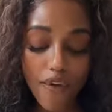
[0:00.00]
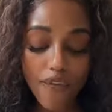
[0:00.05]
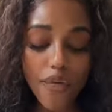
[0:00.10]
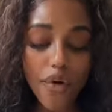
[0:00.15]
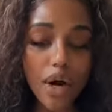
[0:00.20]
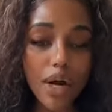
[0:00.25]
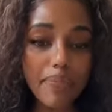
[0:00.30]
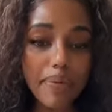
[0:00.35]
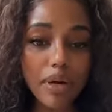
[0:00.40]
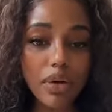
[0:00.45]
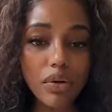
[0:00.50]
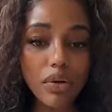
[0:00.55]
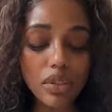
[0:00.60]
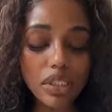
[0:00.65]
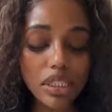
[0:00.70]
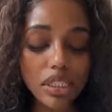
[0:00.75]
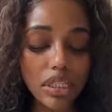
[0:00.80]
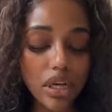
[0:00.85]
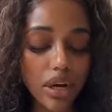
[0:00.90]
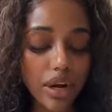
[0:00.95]
Four of
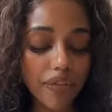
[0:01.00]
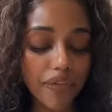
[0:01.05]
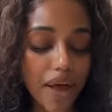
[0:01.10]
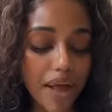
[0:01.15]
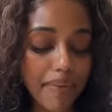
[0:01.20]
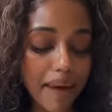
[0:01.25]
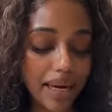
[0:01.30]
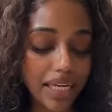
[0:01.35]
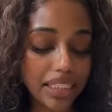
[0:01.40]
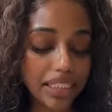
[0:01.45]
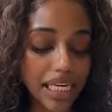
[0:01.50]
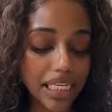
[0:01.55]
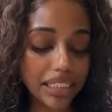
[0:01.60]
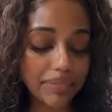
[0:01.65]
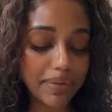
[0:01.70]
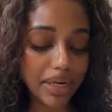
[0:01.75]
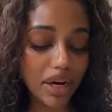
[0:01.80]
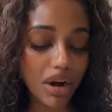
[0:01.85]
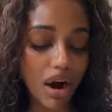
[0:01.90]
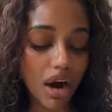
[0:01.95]
Pentacles is clarified by the
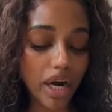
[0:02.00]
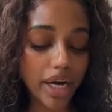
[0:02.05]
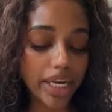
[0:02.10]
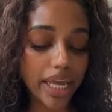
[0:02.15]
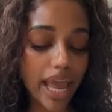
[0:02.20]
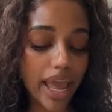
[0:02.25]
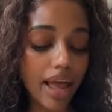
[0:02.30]
Judgment card.